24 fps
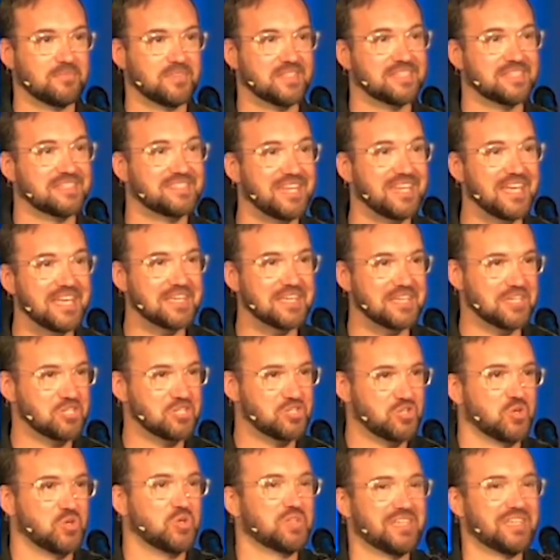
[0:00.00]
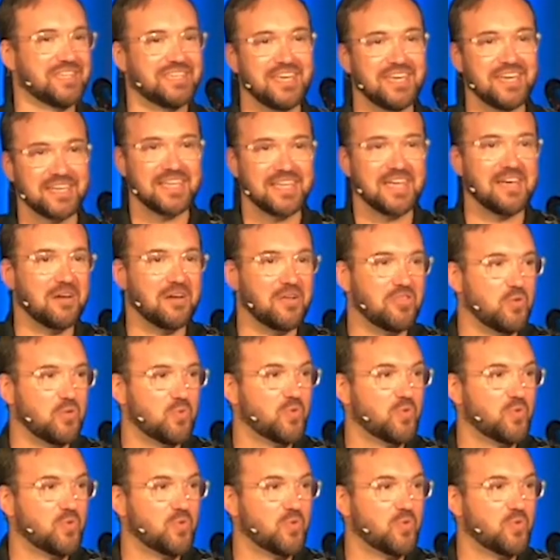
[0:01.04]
to take control, to kick out all the